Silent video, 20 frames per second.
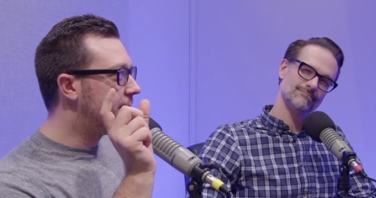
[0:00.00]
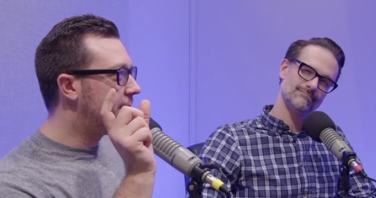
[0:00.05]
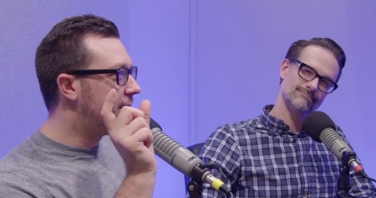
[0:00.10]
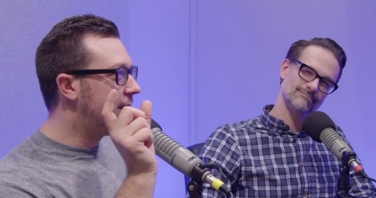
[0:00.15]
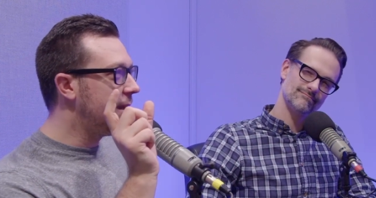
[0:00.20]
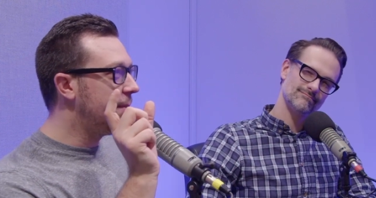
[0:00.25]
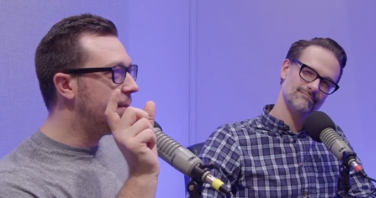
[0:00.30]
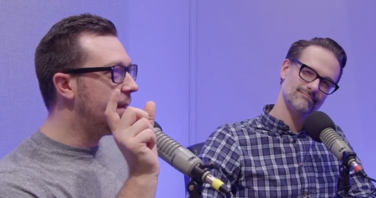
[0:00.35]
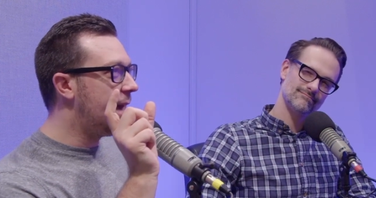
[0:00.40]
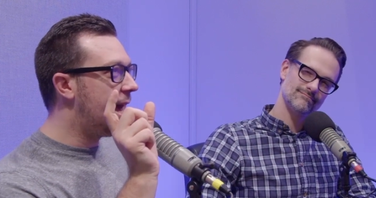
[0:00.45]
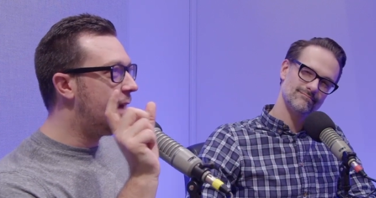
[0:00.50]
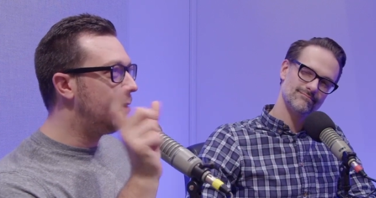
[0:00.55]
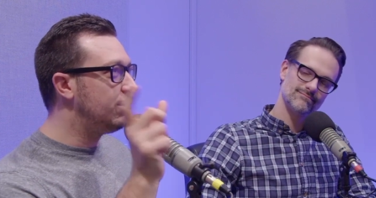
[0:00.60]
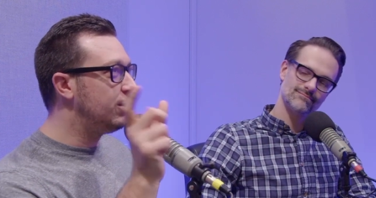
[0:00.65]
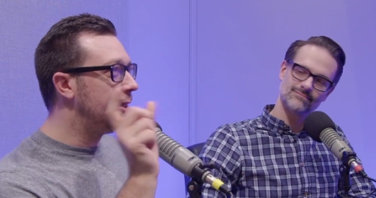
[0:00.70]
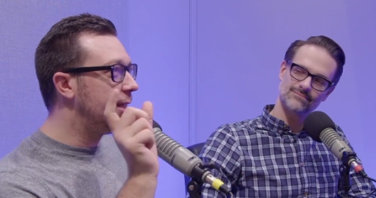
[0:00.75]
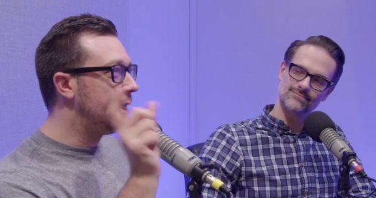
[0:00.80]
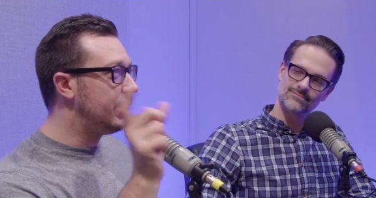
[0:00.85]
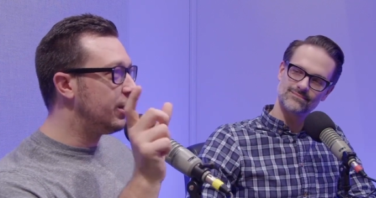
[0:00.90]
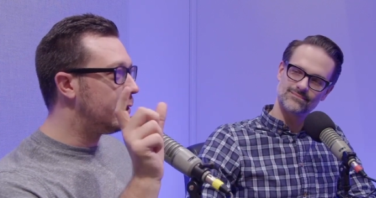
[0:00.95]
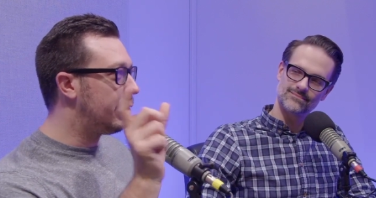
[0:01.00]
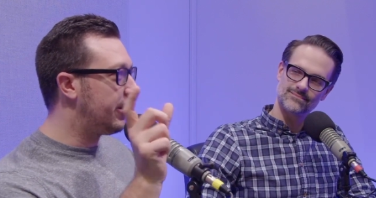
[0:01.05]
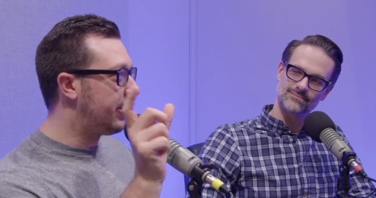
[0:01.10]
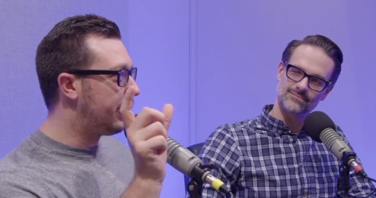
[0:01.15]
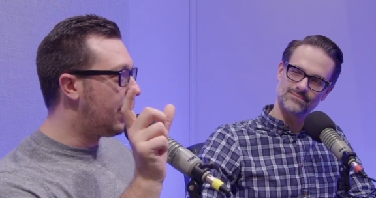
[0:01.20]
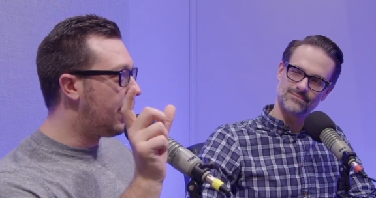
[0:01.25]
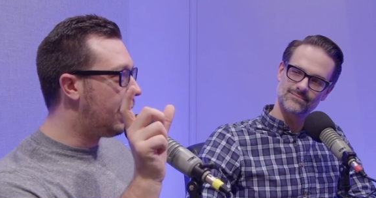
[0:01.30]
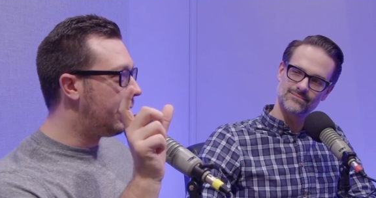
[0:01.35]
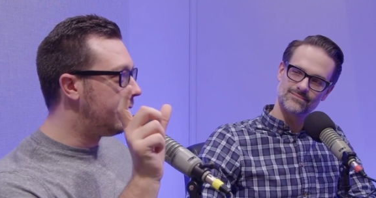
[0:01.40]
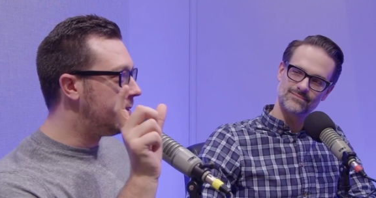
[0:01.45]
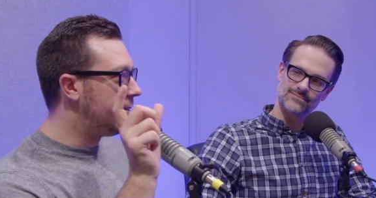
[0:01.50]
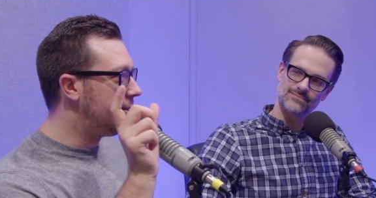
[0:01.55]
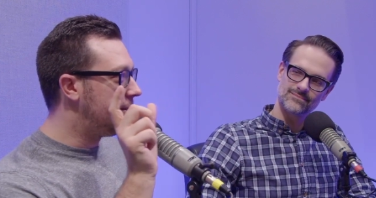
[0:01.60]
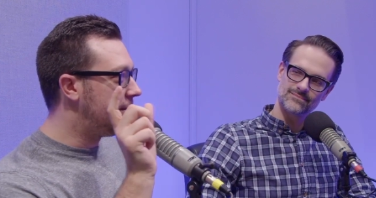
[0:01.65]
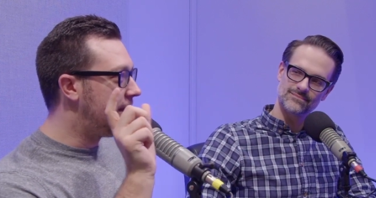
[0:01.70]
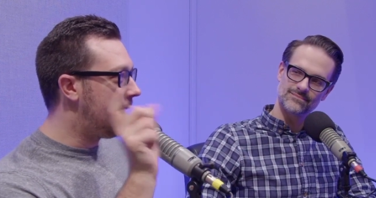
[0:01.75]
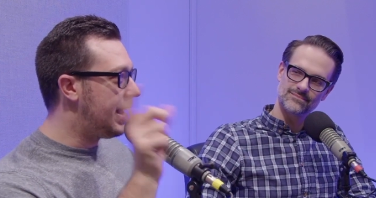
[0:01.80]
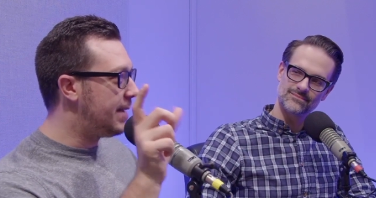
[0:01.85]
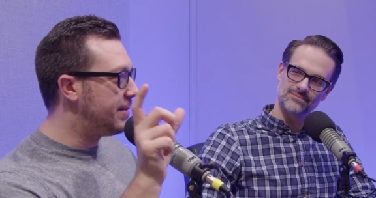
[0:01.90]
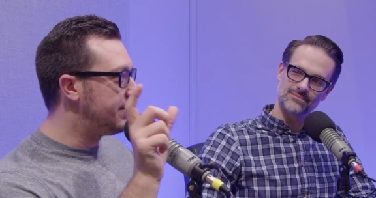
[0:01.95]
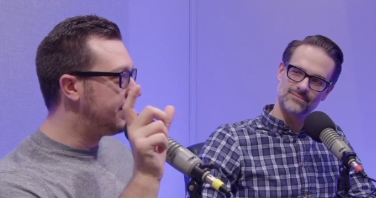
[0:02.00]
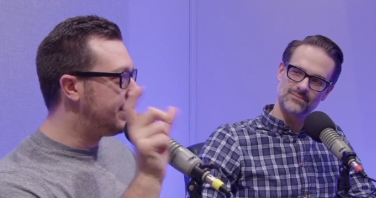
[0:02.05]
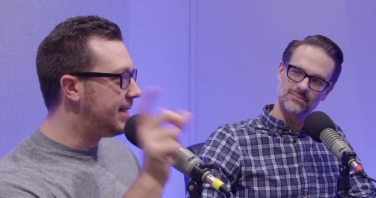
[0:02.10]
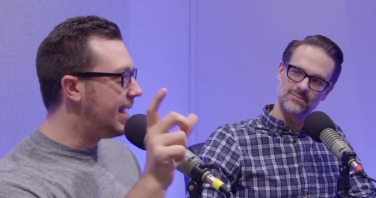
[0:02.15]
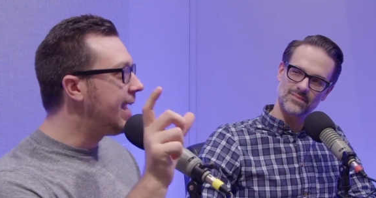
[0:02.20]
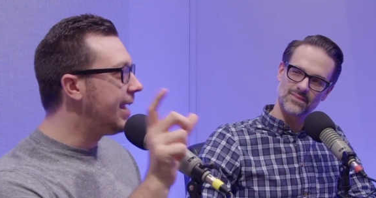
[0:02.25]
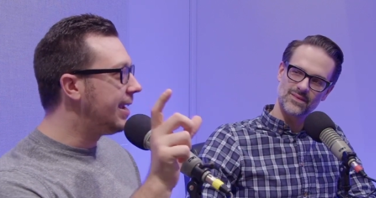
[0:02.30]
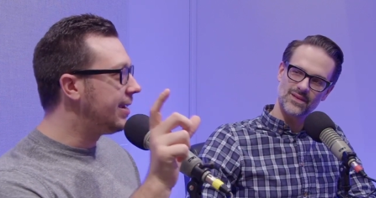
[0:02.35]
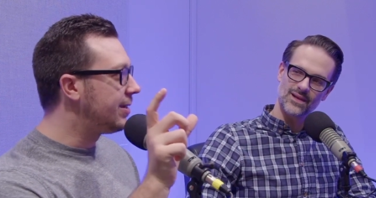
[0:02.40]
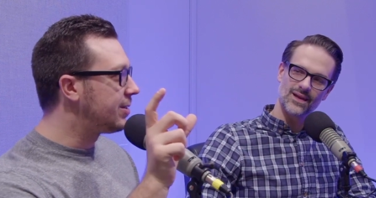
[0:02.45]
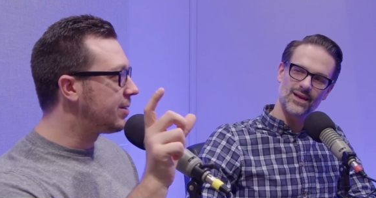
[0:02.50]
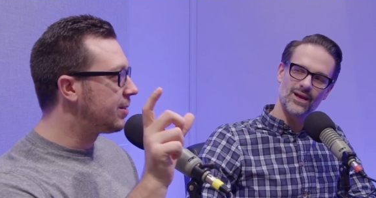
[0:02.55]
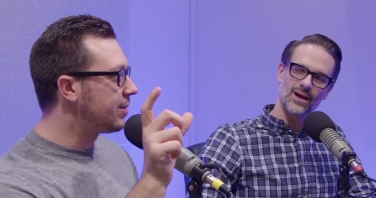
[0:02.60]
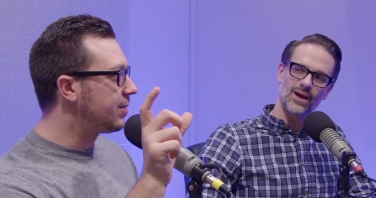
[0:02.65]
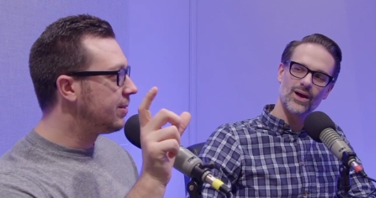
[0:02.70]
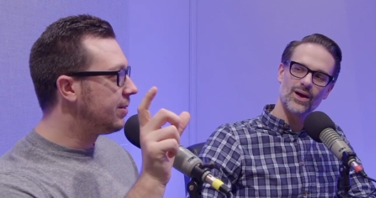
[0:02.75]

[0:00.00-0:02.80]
Speaker 1: think about how little thought that takes.